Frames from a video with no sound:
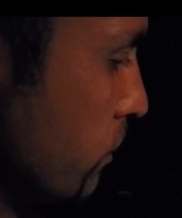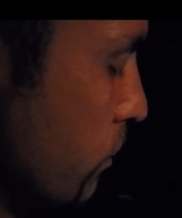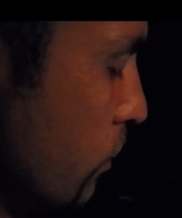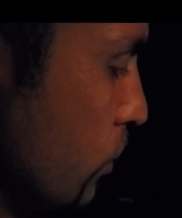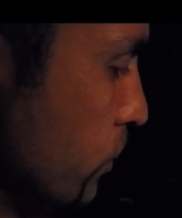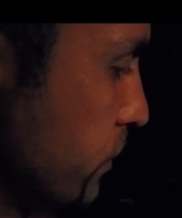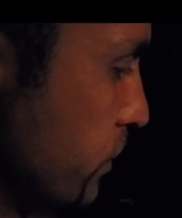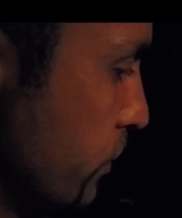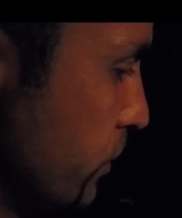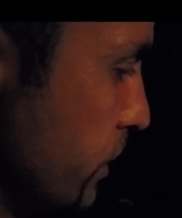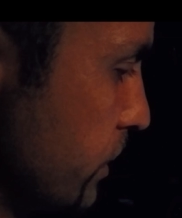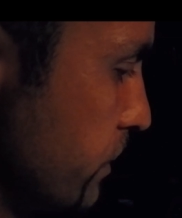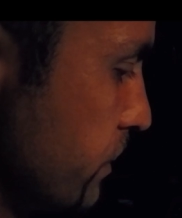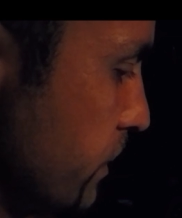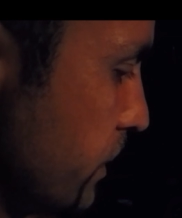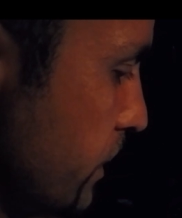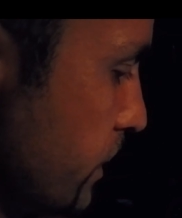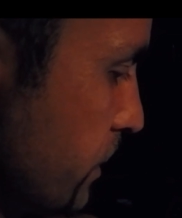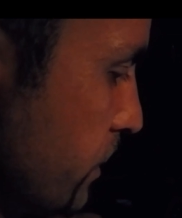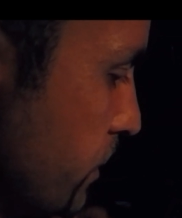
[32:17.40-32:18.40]
all-terrain
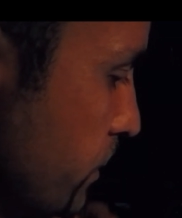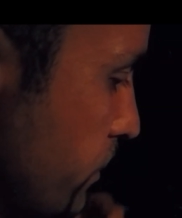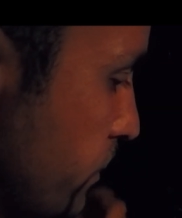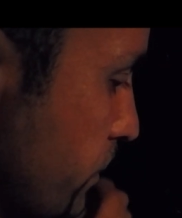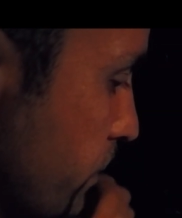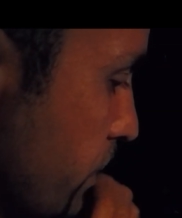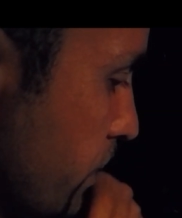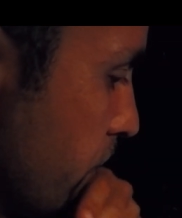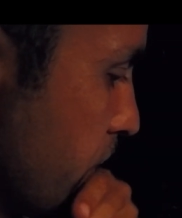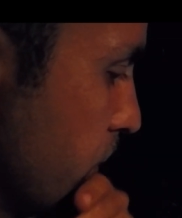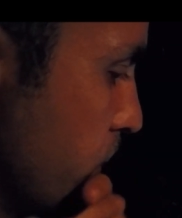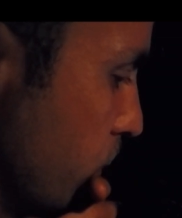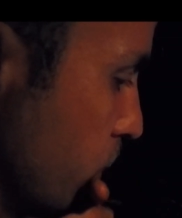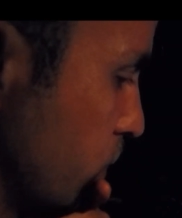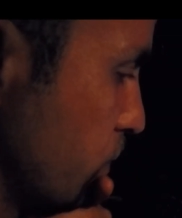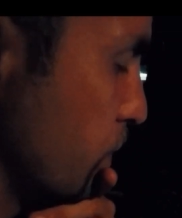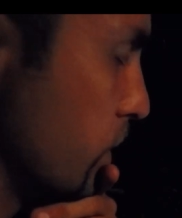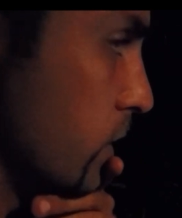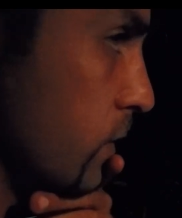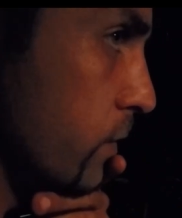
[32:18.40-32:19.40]
tires. There's
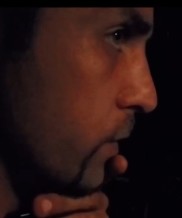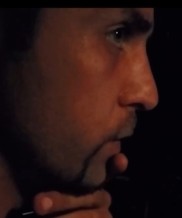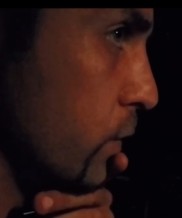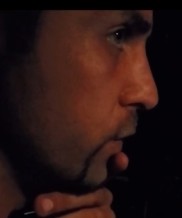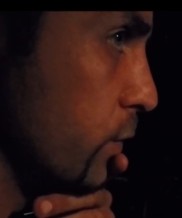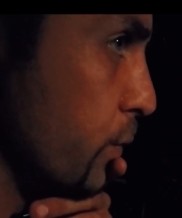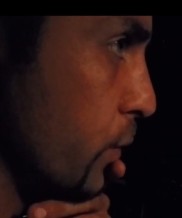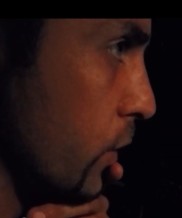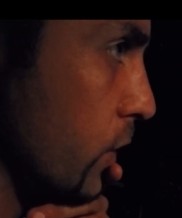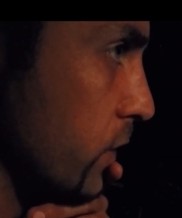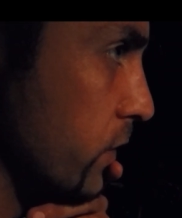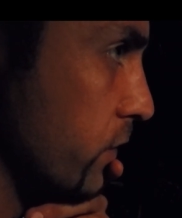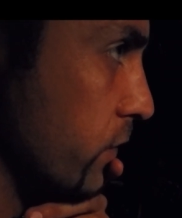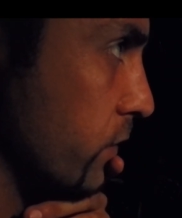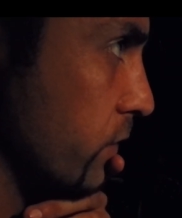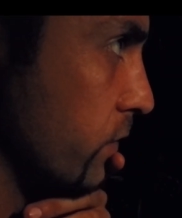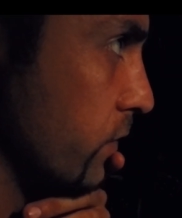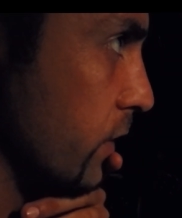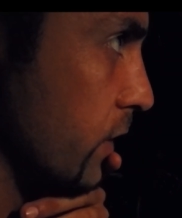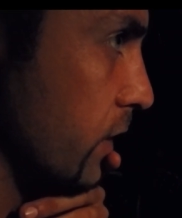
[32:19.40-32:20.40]
been a few
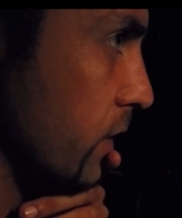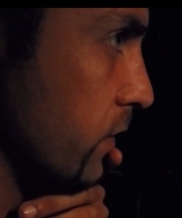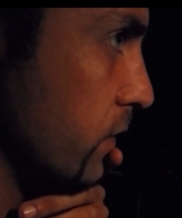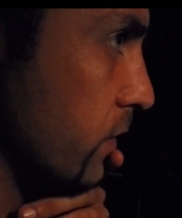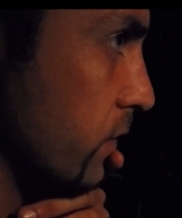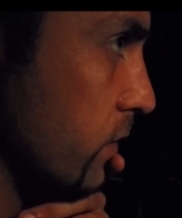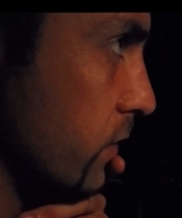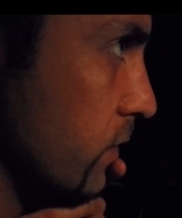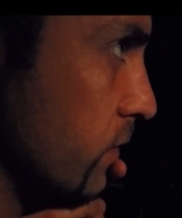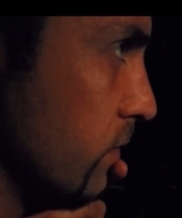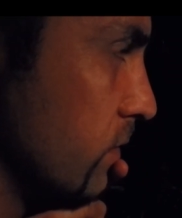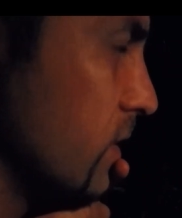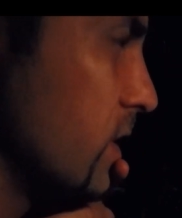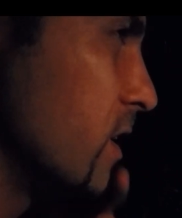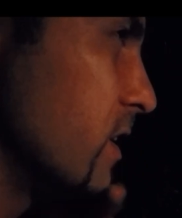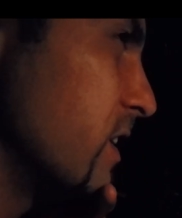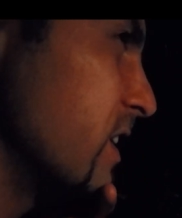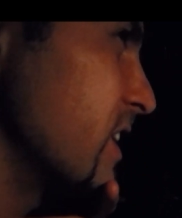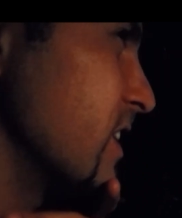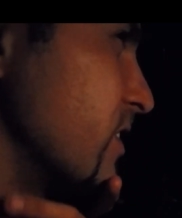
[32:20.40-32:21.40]
spots that
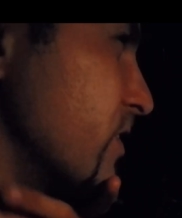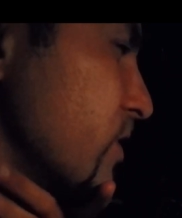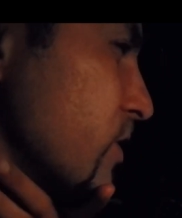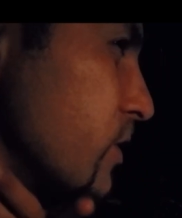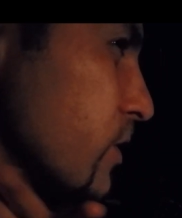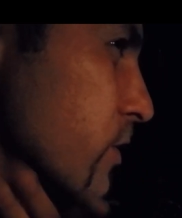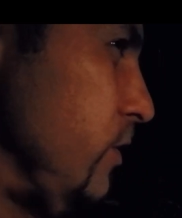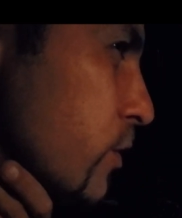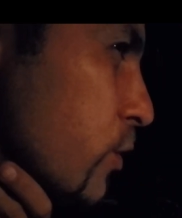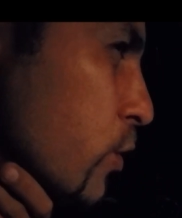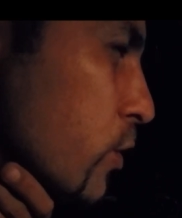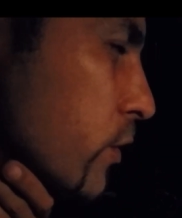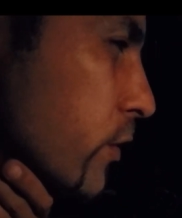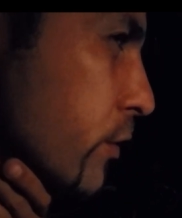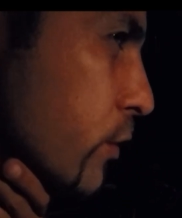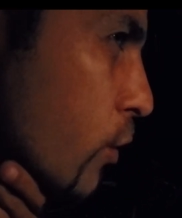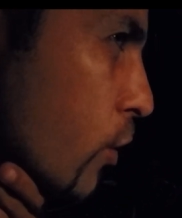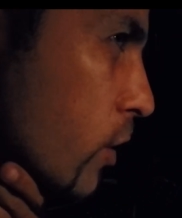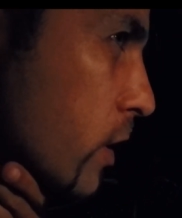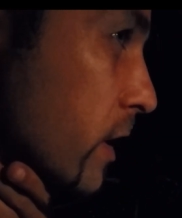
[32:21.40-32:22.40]
I guess you could do in
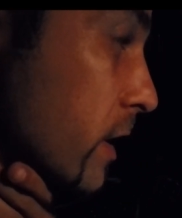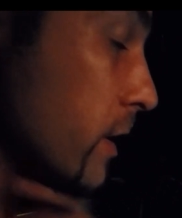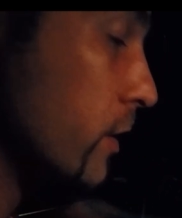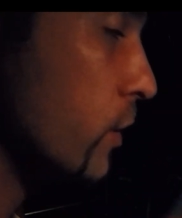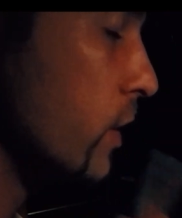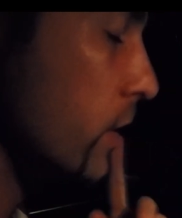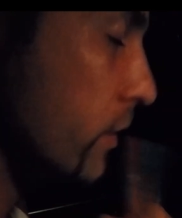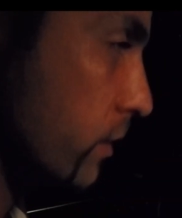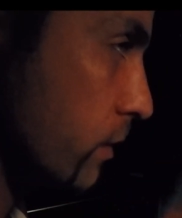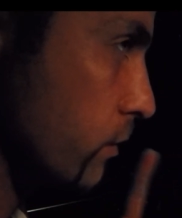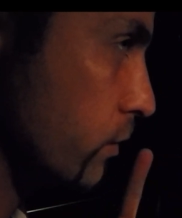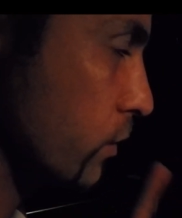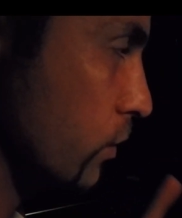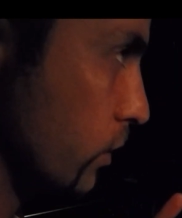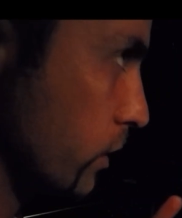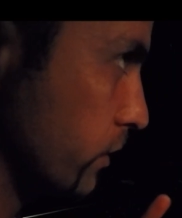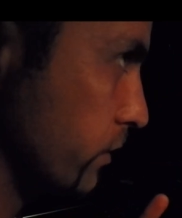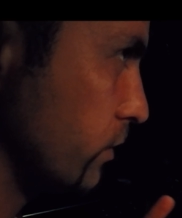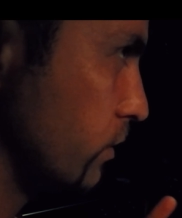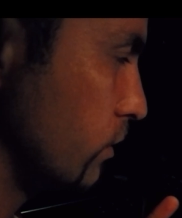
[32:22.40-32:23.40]
stock, aggressive stock
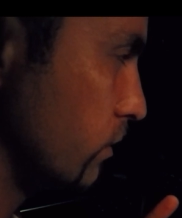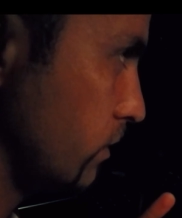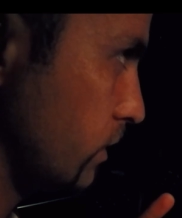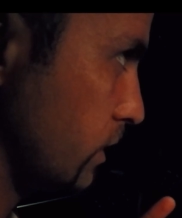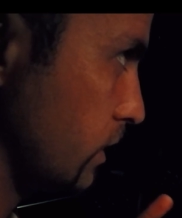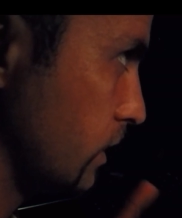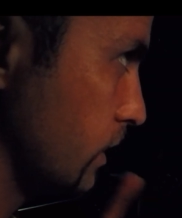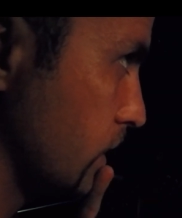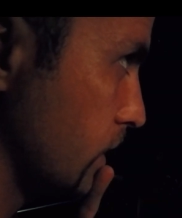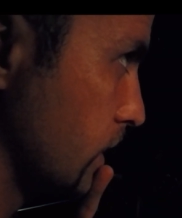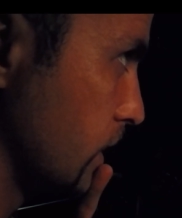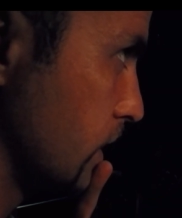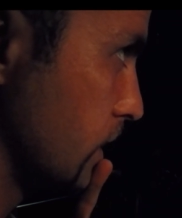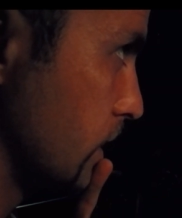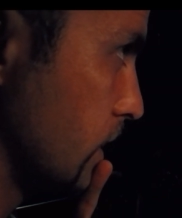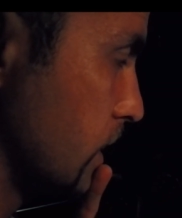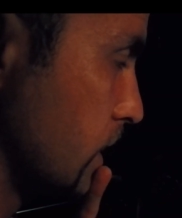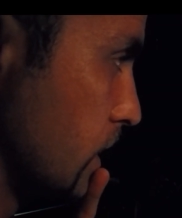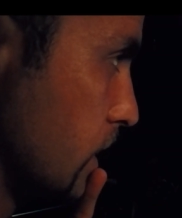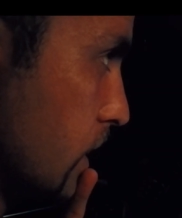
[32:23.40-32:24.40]
SUV.
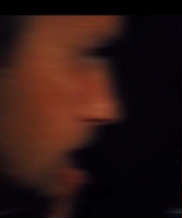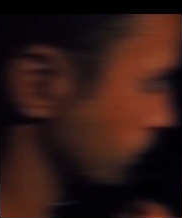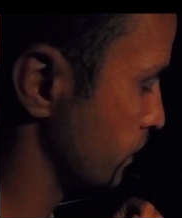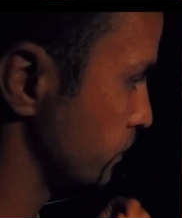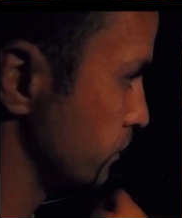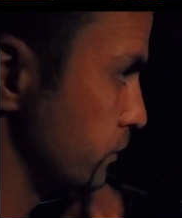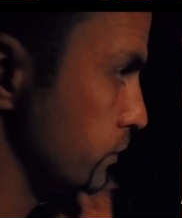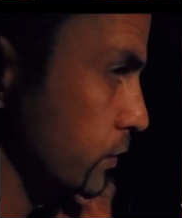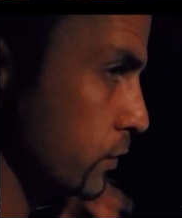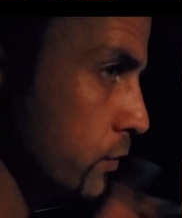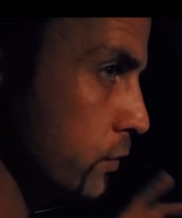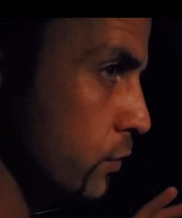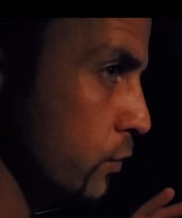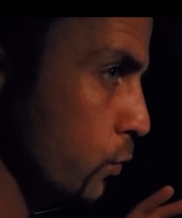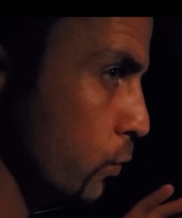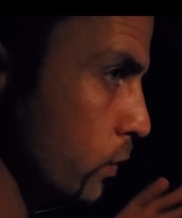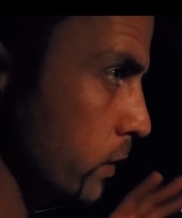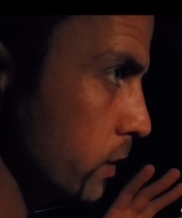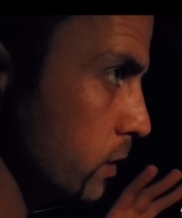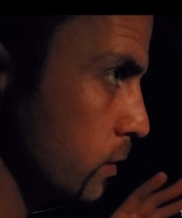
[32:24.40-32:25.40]
Due to
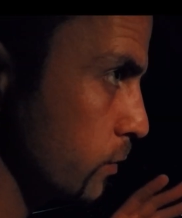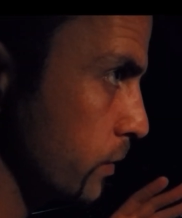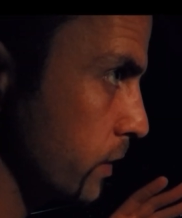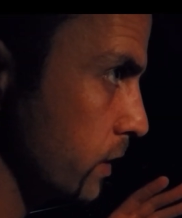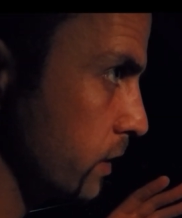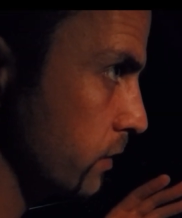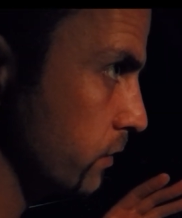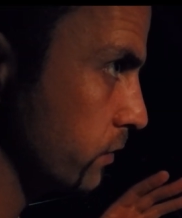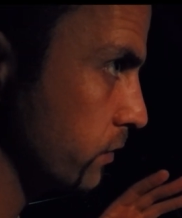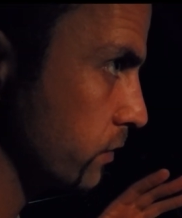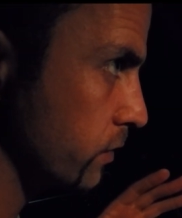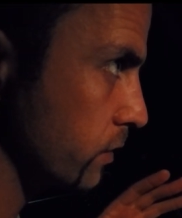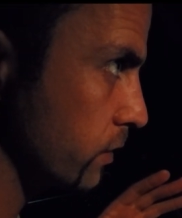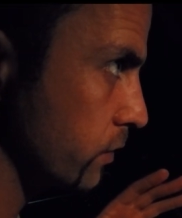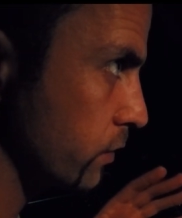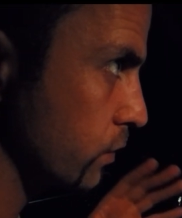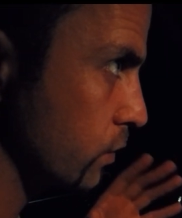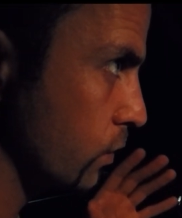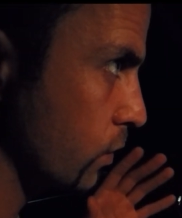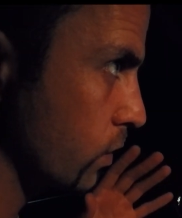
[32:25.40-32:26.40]
wheelbase, a
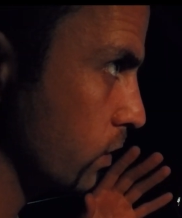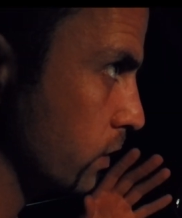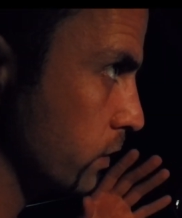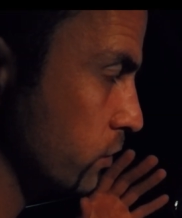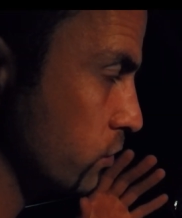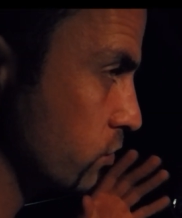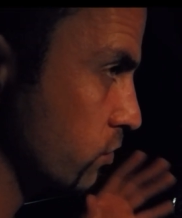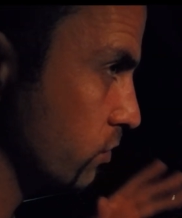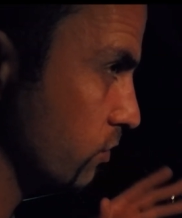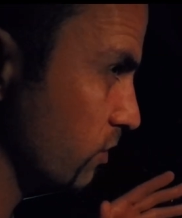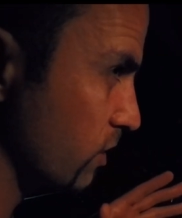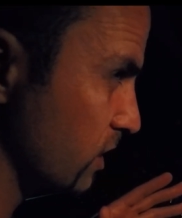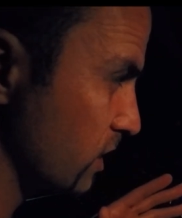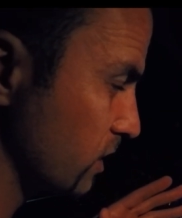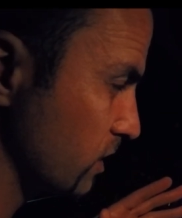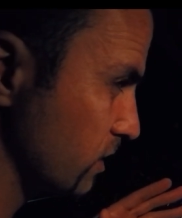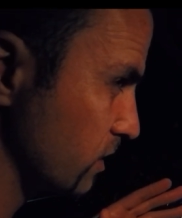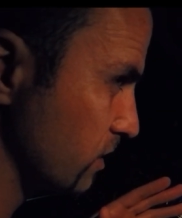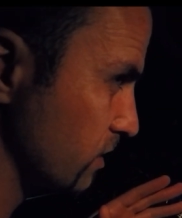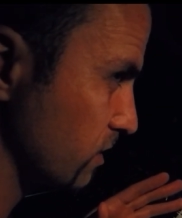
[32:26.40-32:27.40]
stock
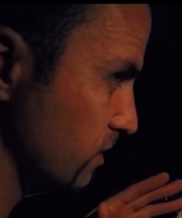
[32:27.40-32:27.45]
truck.